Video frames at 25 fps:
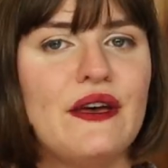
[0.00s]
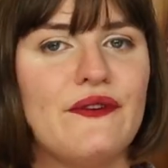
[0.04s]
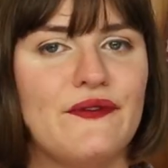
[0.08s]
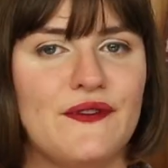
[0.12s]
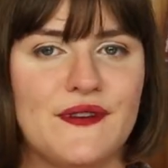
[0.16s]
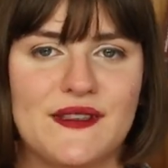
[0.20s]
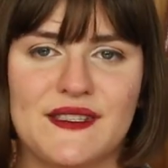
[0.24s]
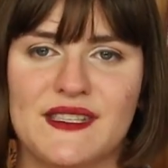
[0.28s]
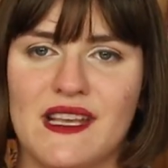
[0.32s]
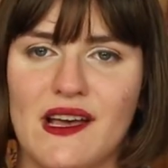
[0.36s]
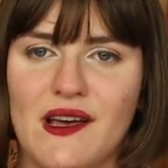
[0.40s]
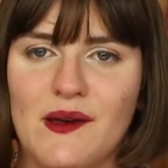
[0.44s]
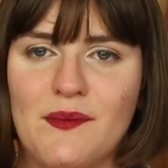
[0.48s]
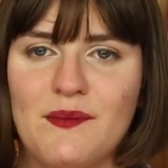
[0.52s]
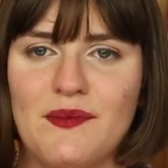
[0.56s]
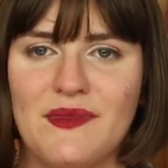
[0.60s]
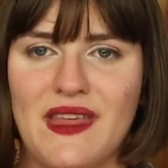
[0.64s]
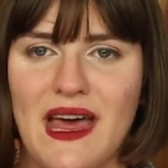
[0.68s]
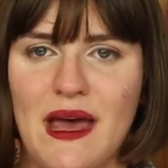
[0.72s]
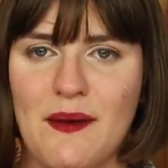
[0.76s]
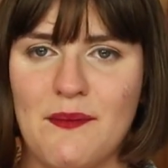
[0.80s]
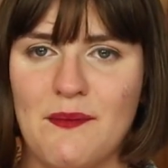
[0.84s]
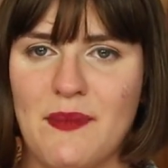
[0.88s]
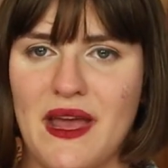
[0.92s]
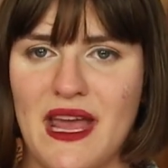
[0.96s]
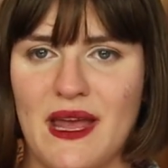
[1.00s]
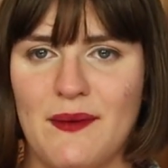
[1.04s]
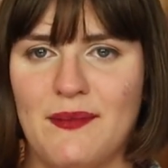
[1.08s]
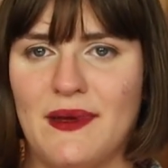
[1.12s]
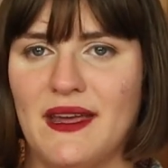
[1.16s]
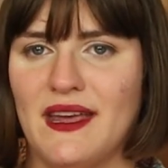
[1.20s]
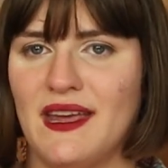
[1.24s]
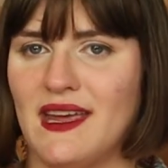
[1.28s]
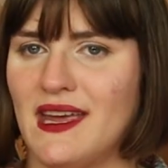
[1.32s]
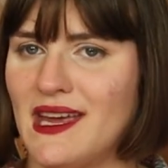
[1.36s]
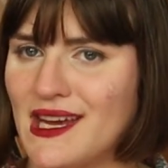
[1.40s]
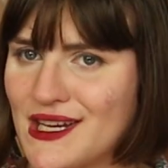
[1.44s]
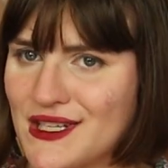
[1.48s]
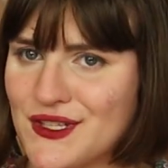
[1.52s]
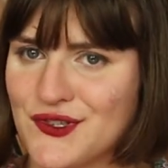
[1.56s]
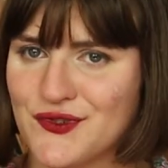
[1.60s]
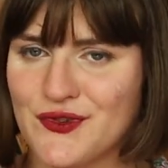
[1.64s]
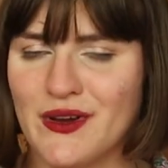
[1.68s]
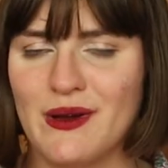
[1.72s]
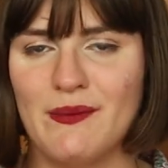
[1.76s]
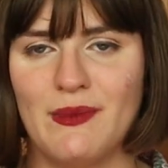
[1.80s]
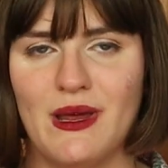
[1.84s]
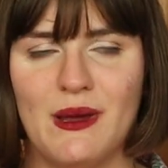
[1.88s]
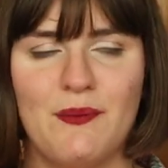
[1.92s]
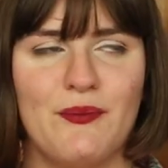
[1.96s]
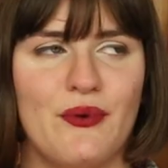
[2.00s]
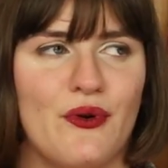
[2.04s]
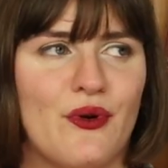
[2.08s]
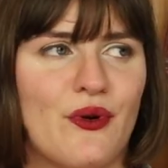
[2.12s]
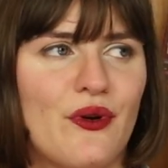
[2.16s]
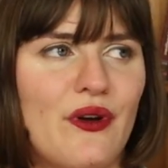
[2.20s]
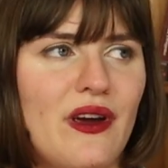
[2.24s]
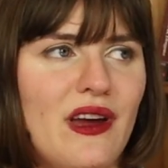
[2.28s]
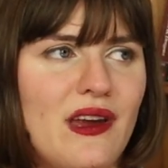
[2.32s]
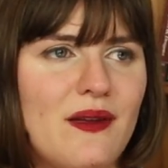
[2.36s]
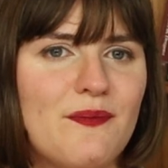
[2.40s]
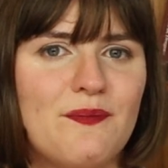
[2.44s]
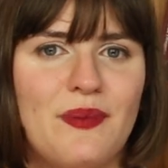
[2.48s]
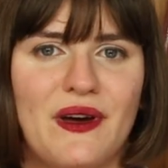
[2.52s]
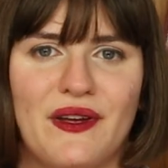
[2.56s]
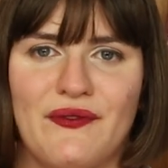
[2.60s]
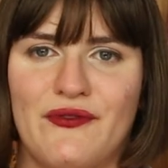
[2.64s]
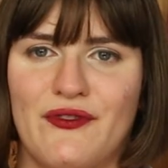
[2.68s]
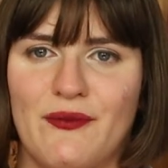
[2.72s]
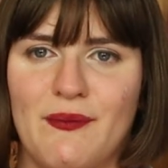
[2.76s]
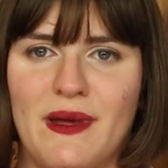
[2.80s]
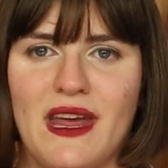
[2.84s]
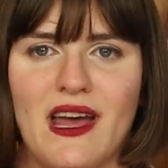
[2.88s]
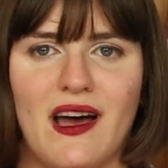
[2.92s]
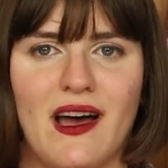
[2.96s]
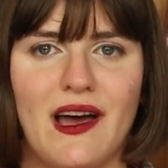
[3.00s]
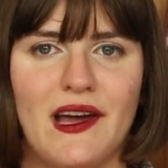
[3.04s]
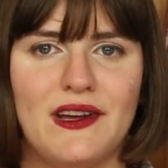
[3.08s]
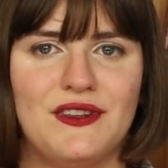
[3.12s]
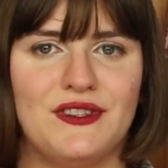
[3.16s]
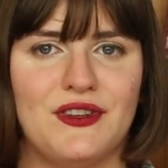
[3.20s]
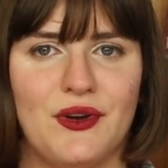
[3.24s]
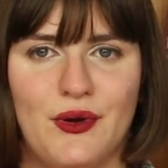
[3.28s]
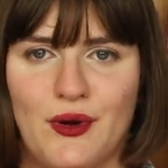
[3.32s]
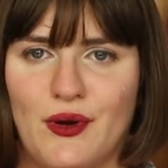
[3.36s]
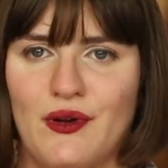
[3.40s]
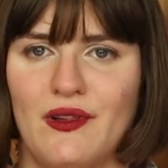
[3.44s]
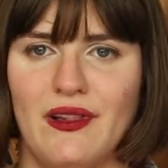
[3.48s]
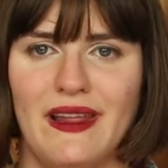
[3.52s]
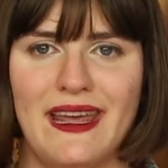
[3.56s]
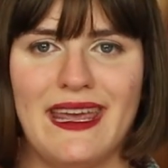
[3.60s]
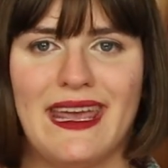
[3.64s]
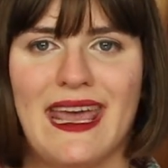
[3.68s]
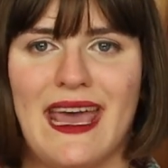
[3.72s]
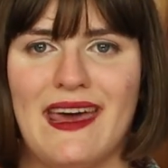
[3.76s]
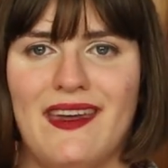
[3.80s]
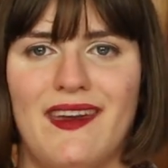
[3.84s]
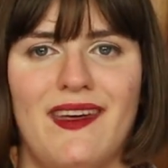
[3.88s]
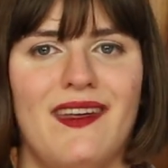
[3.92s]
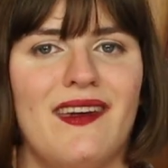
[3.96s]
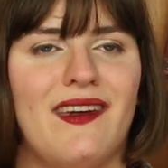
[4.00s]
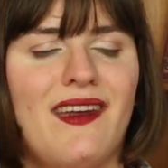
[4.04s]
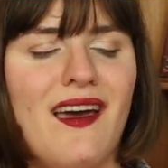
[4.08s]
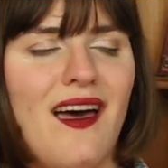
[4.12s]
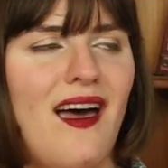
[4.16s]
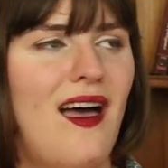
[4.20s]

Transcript: For some, that may be extremely boring, but for me, I totally get it.